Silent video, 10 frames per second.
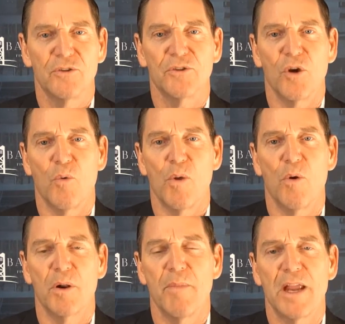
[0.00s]
So we
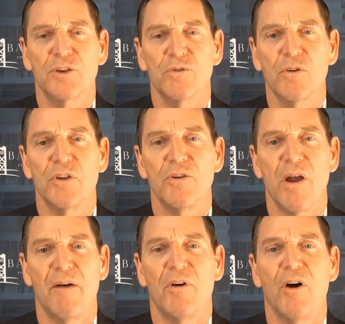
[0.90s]
want to make sure that you
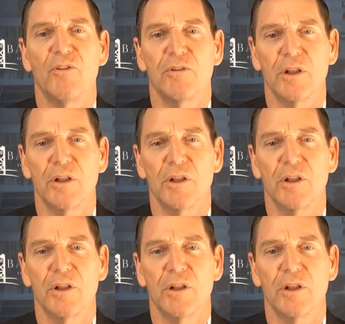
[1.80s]
have other